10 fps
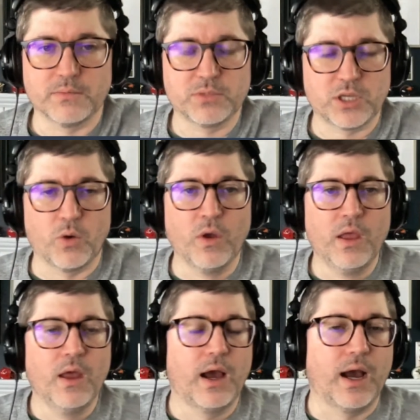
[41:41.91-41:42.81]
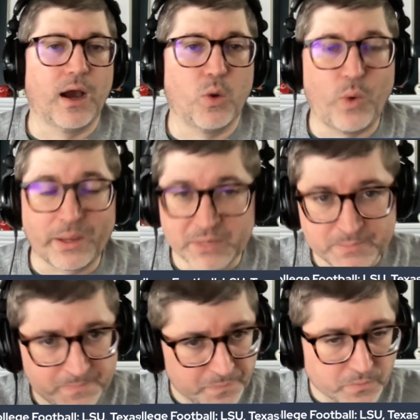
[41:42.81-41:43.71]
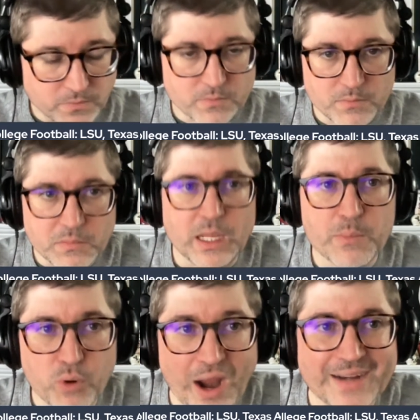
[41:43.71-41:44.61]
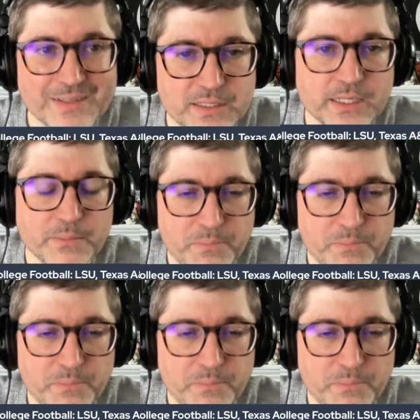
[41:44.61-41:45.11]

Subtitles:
So Wegman practicing,